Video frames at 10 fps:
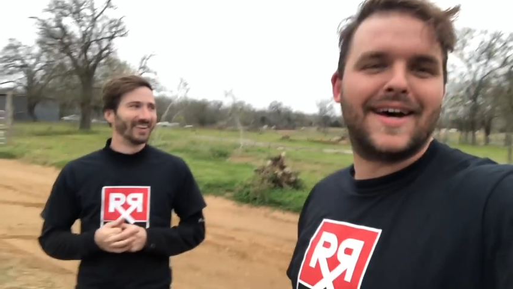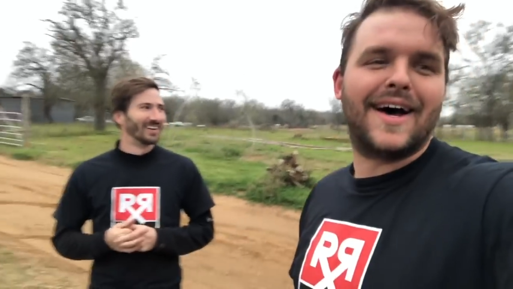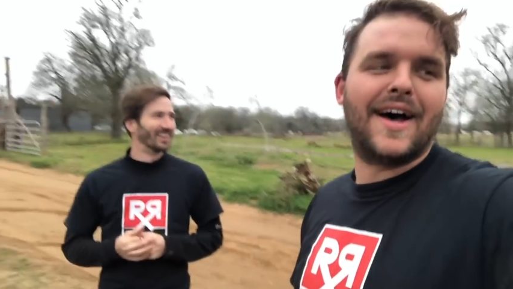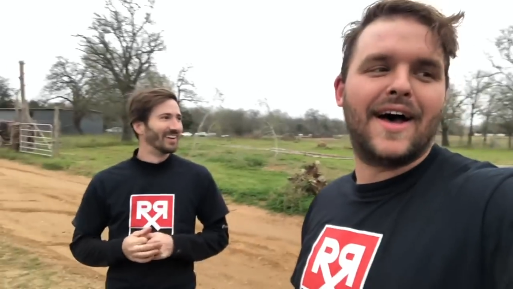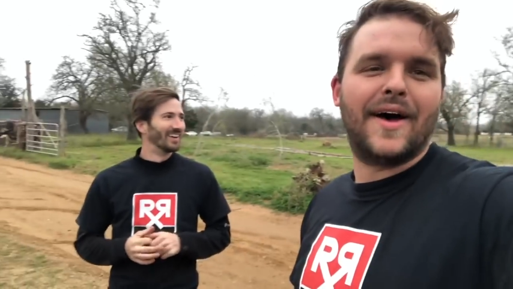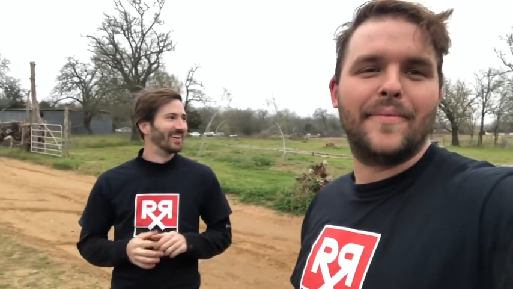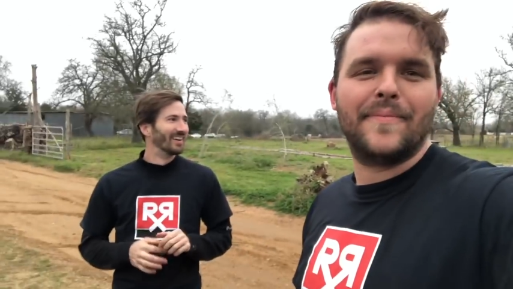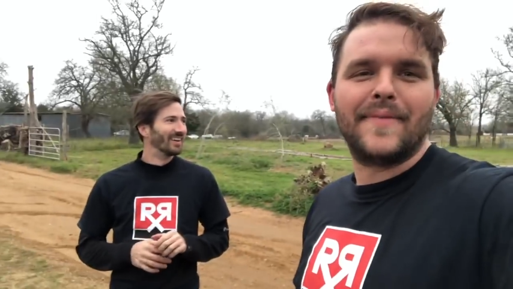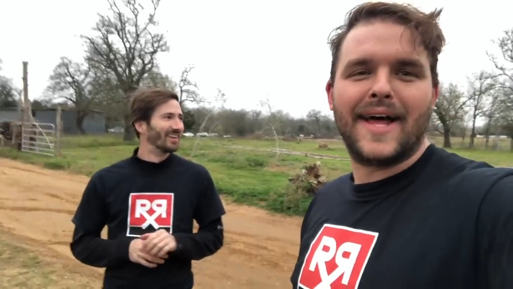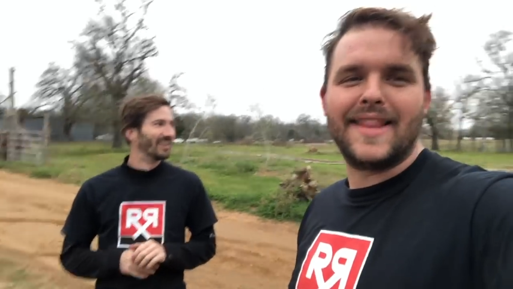
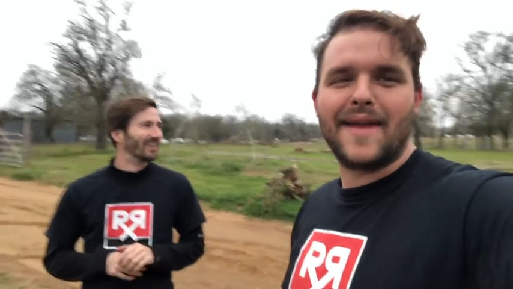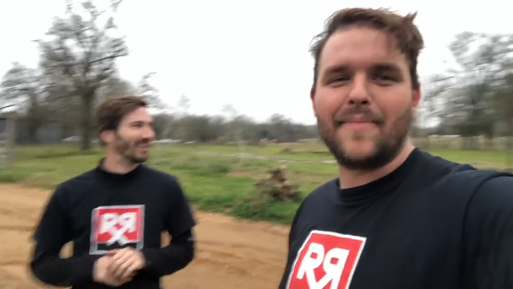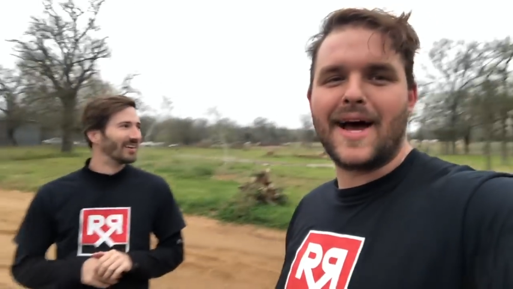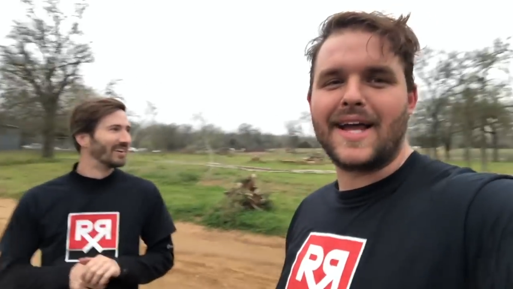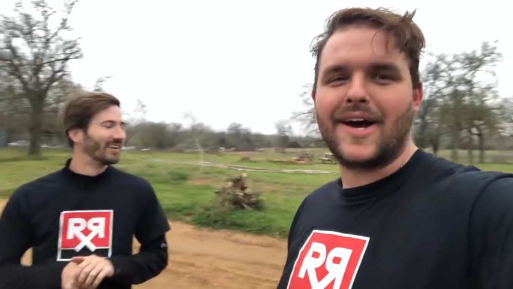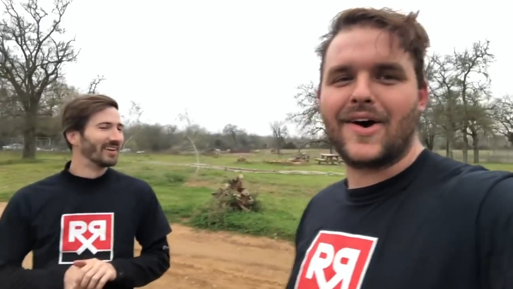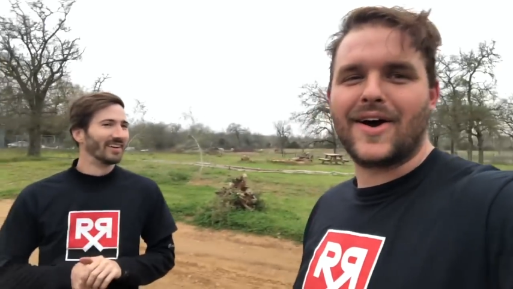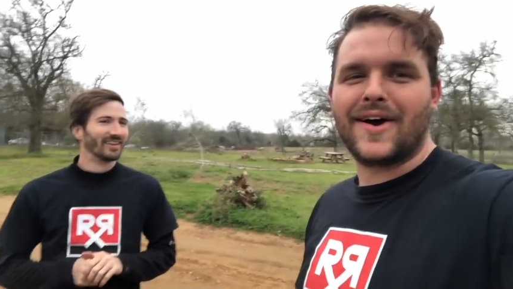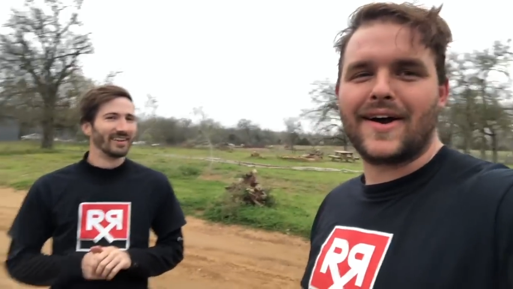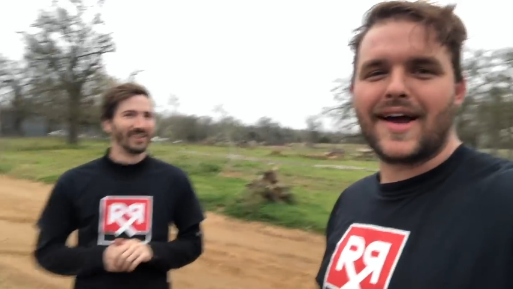Speaker 1: Um, and then my
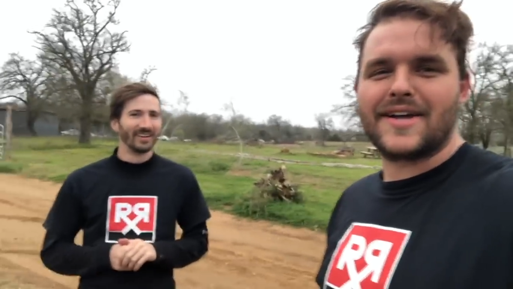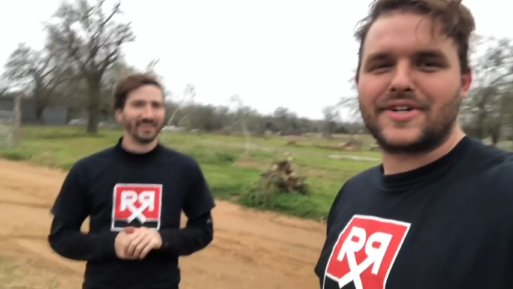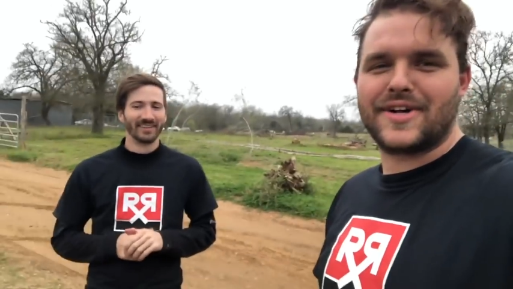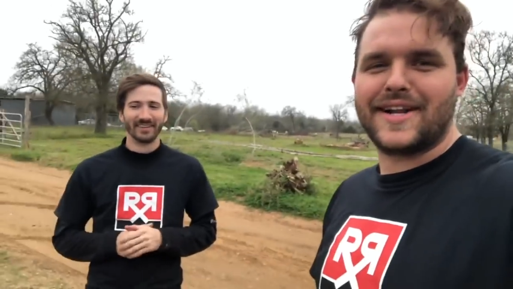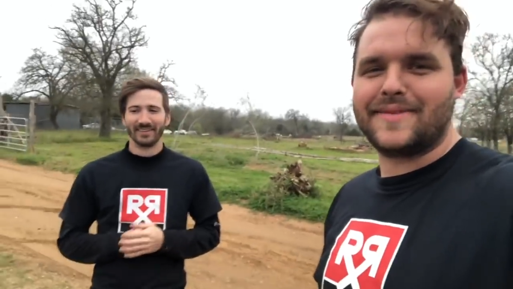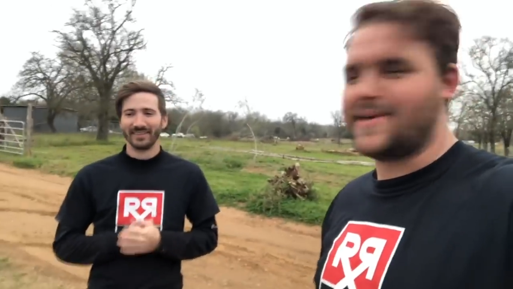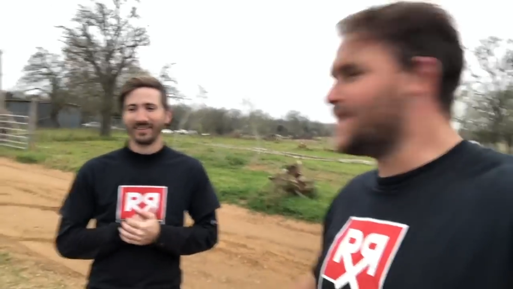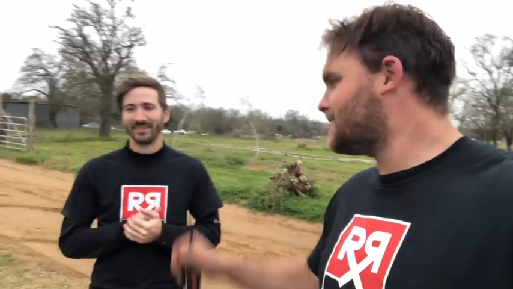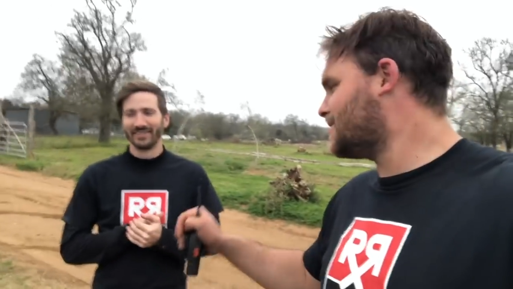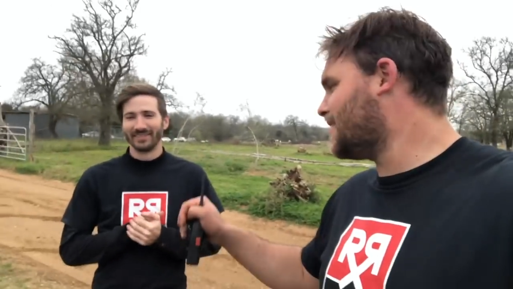car got shredded by
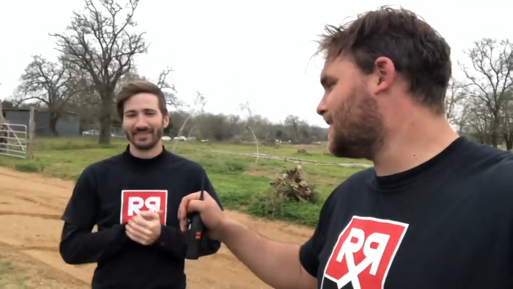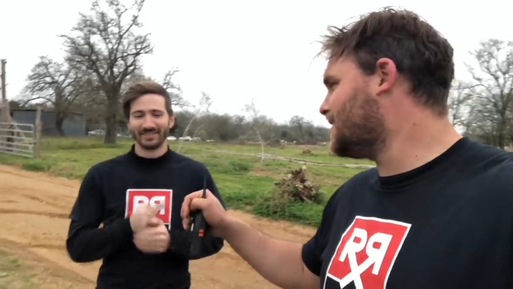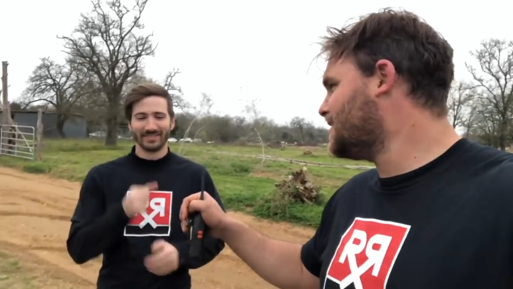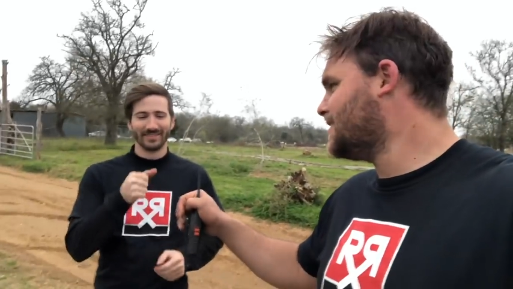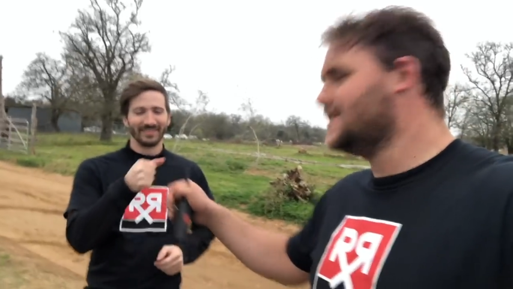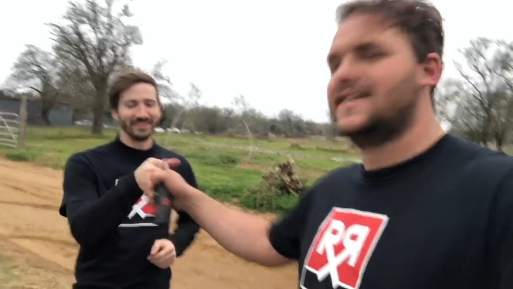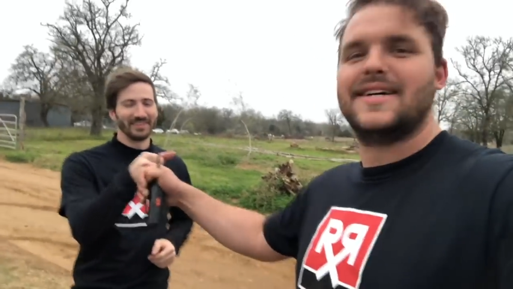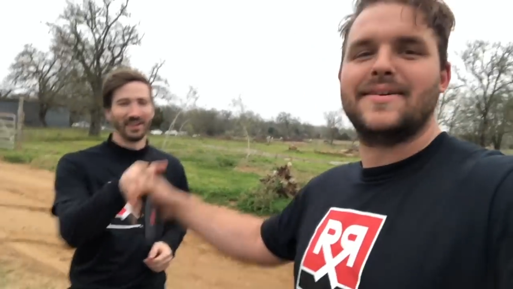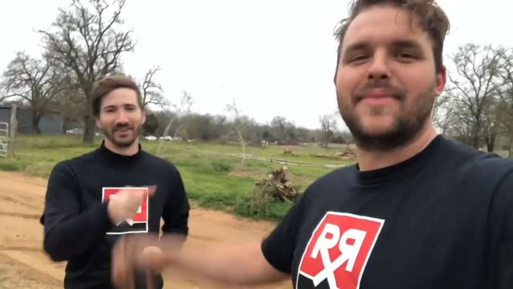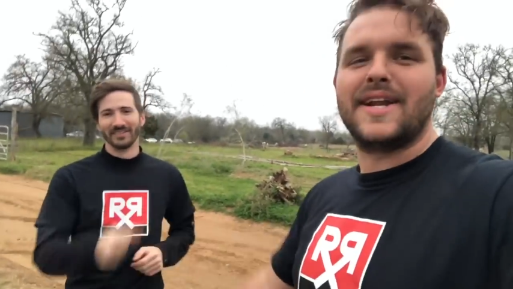the shredder. You
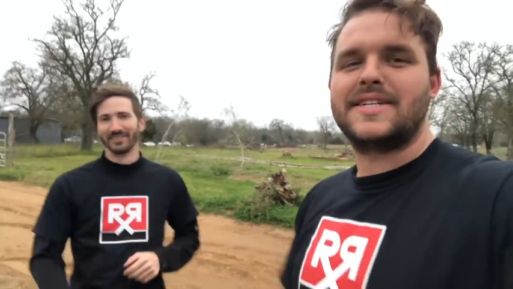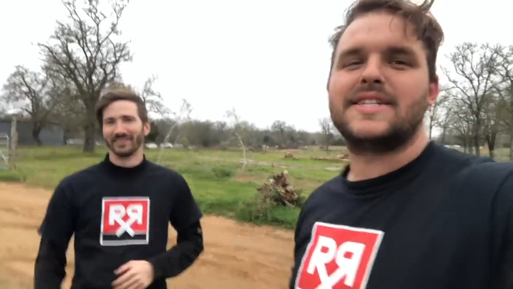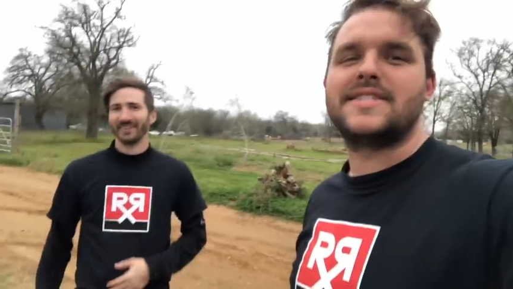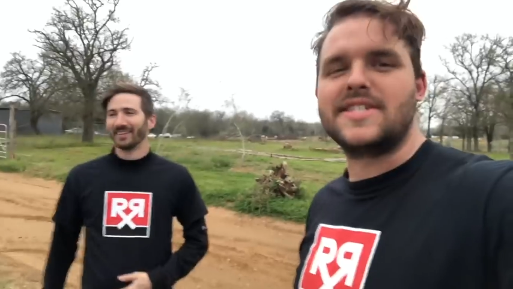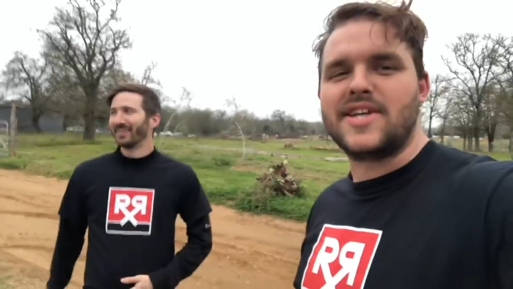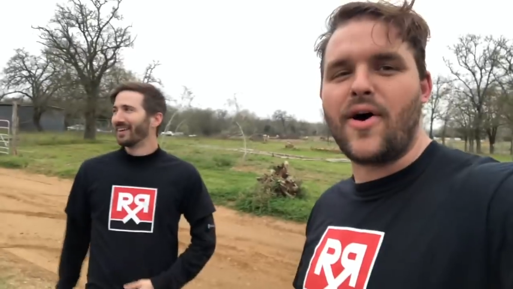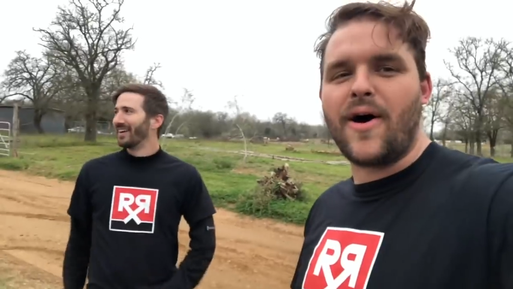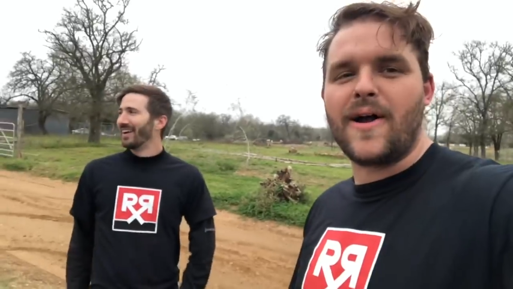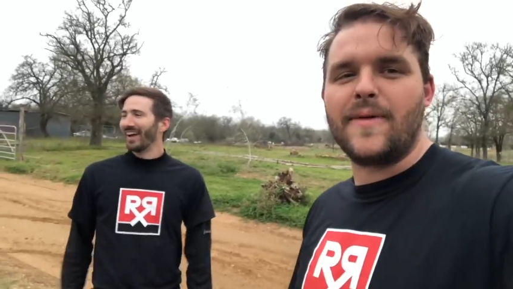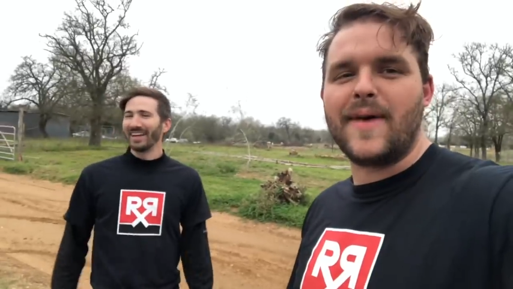know, but it's just a tow
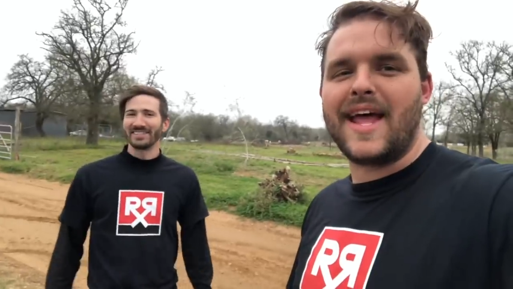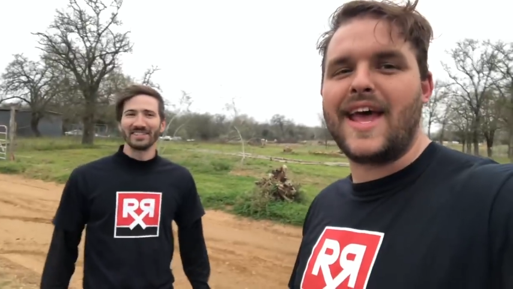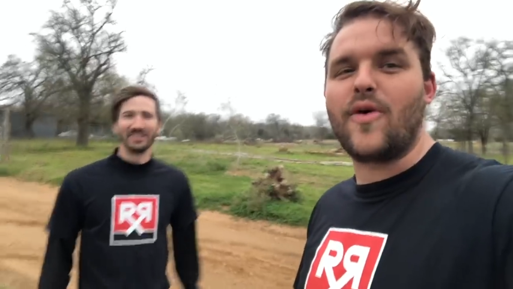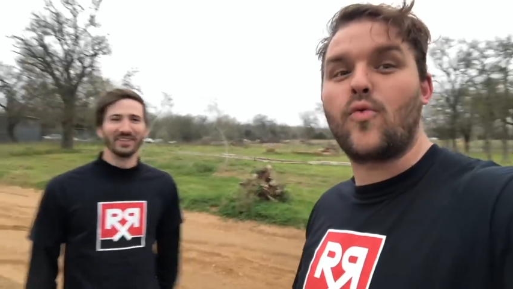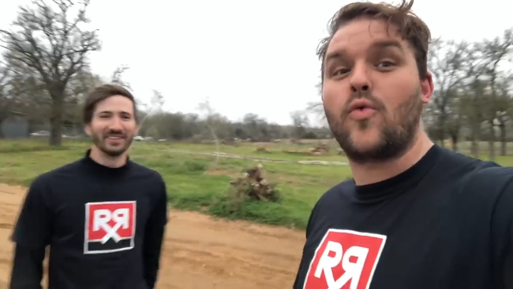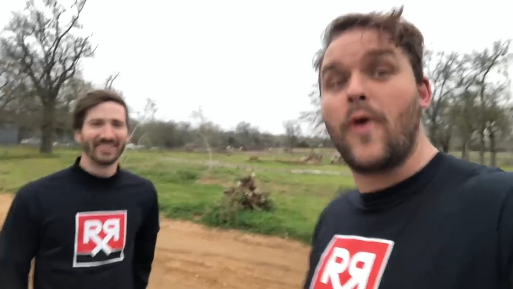arm and it do.